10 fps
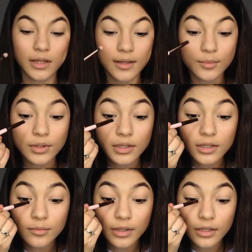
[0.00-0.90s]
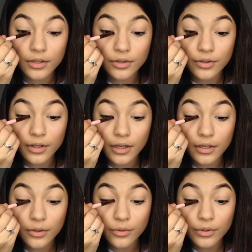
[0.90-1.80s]
and put it in my inner
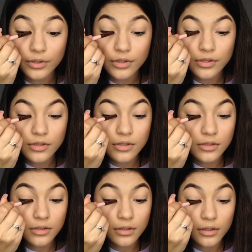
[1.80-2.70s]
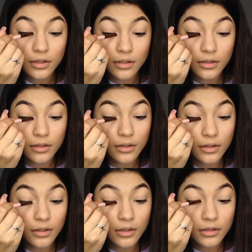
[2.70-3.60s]
eye corners.
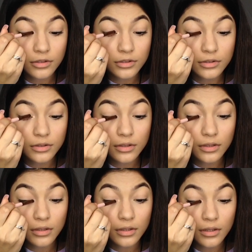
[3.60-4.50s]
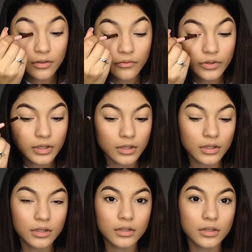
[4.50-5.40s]
I just love
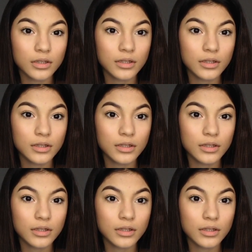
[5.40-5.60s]
it. Look